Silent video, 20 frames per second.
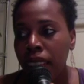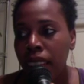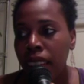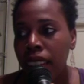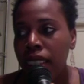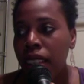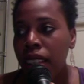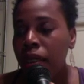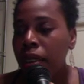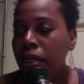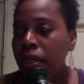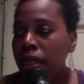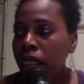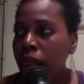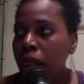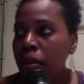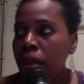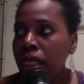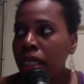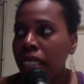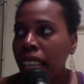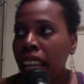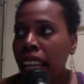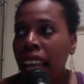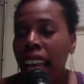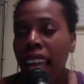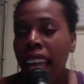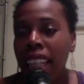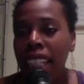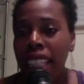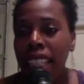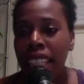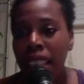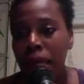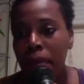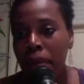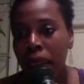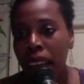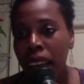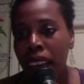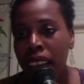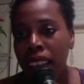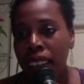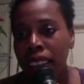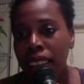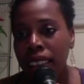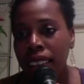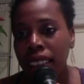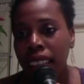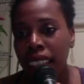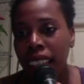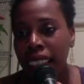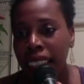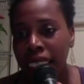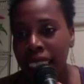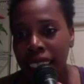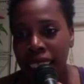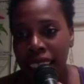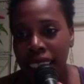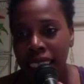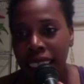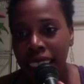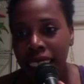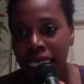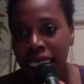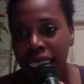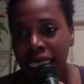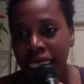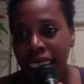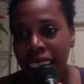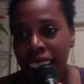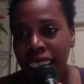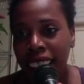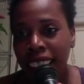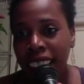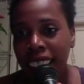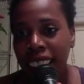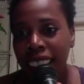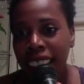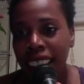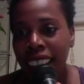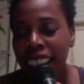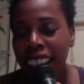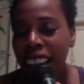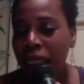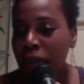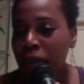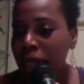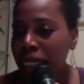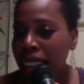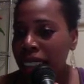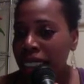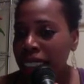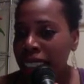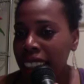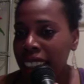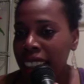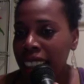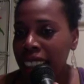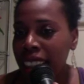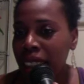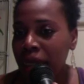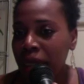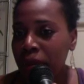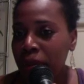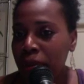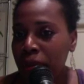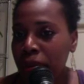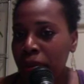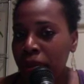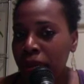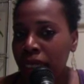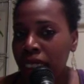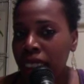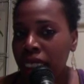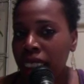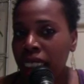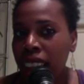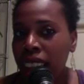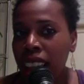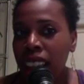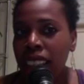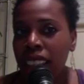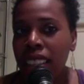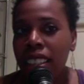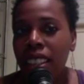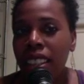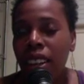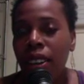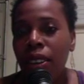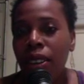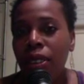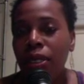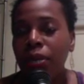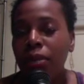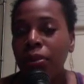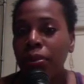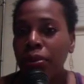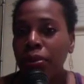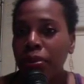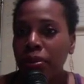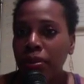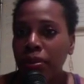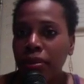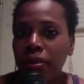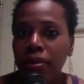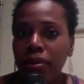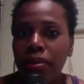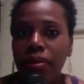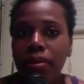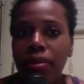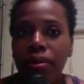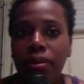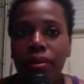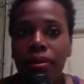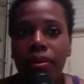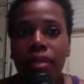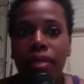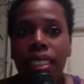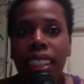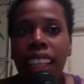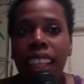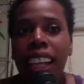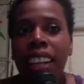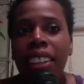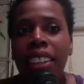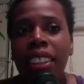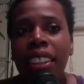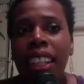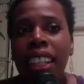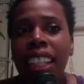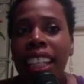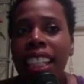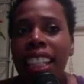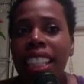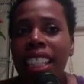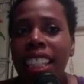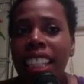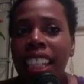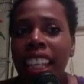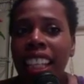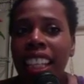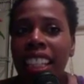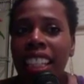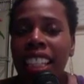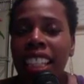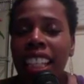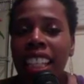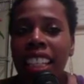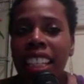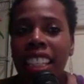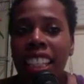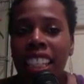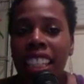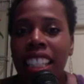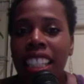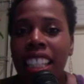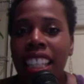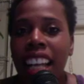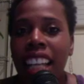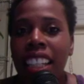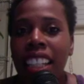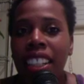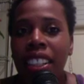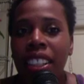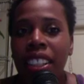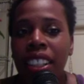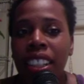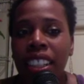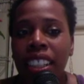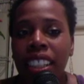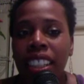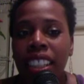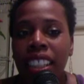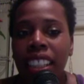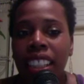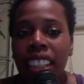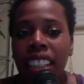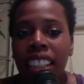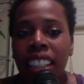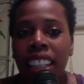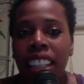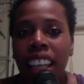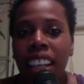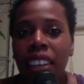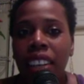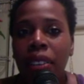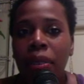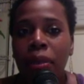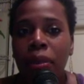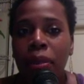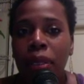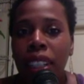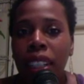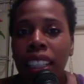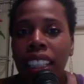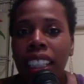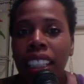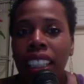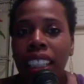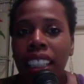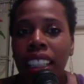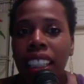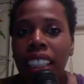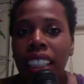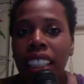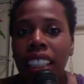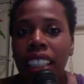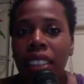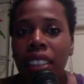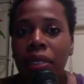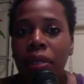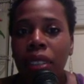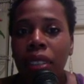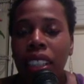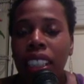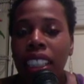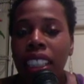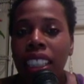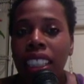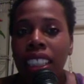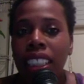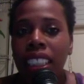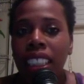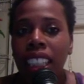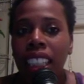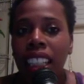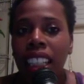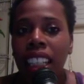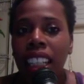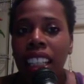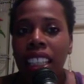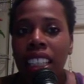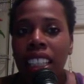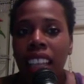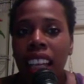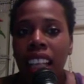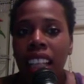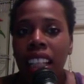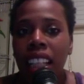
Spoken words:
So it was almost like I had to sit back and listen, and I wasn't listening. So I don't know, I guess in that instance I learned like a really, really good thing. It's like,